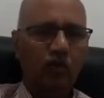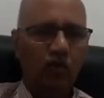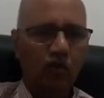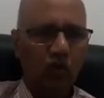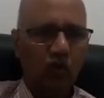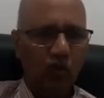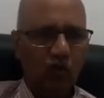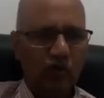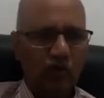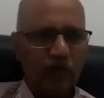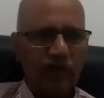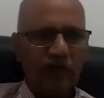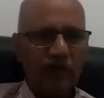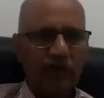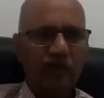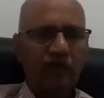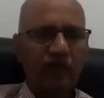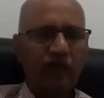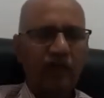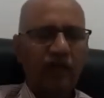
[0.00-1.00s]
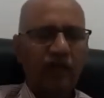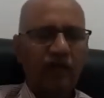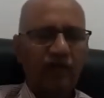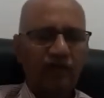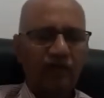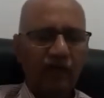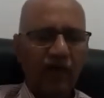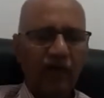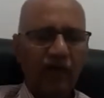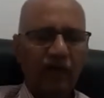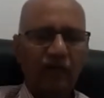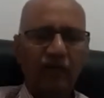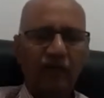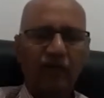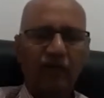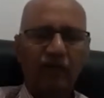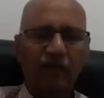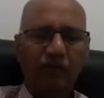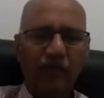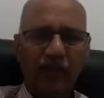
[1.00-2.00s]
tools
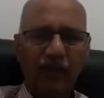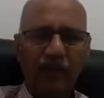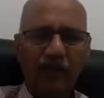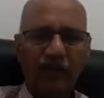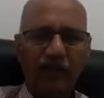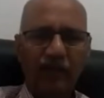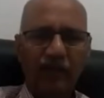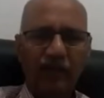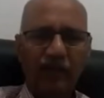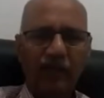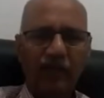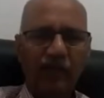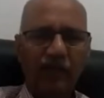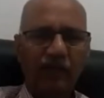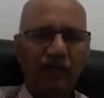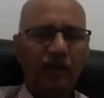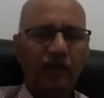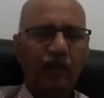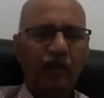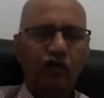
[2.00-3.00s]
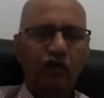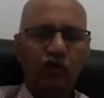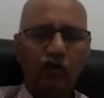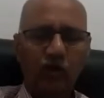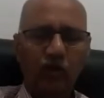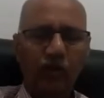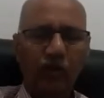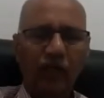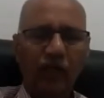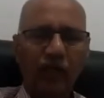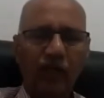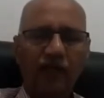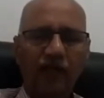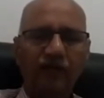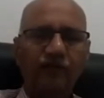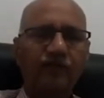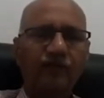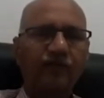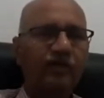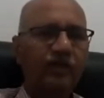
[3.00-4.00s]
for making the human
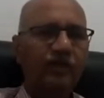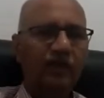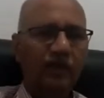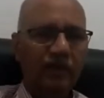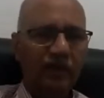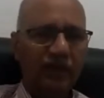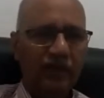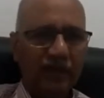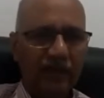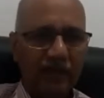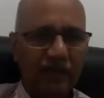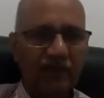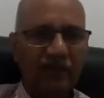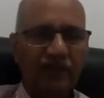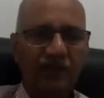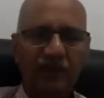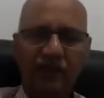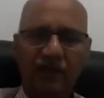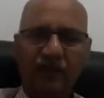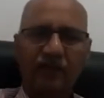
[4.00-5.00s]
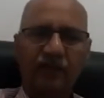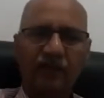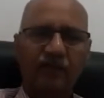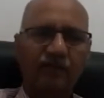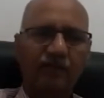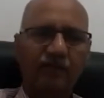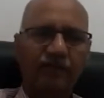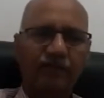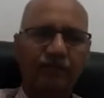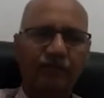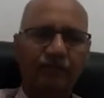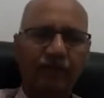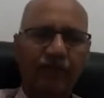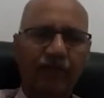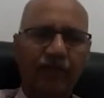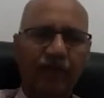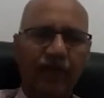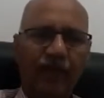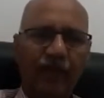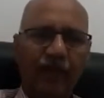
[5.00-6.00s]
life easier.
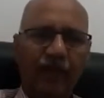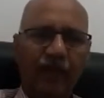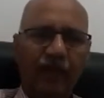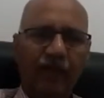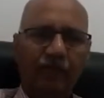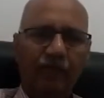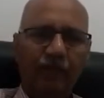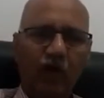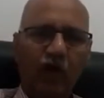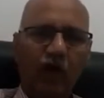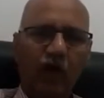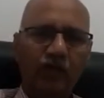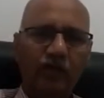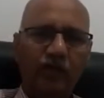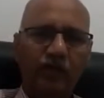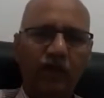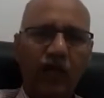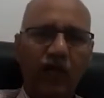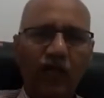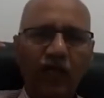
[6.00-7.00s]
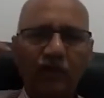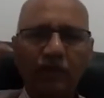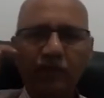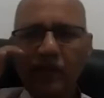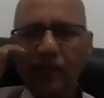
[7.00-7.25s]
Because I have